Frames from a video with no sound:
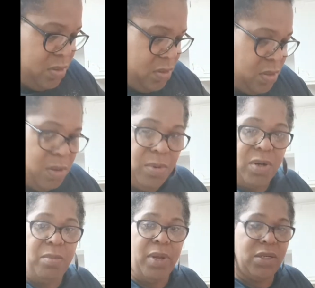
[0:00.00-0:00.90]
I
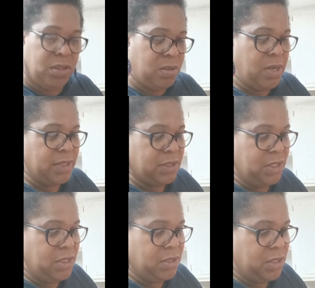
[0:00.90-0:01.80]
want to make sure I
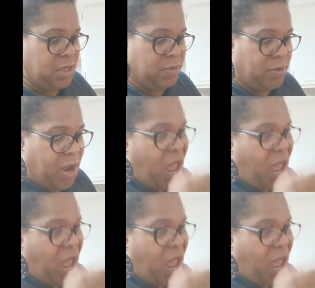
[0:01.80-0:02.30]
season it right.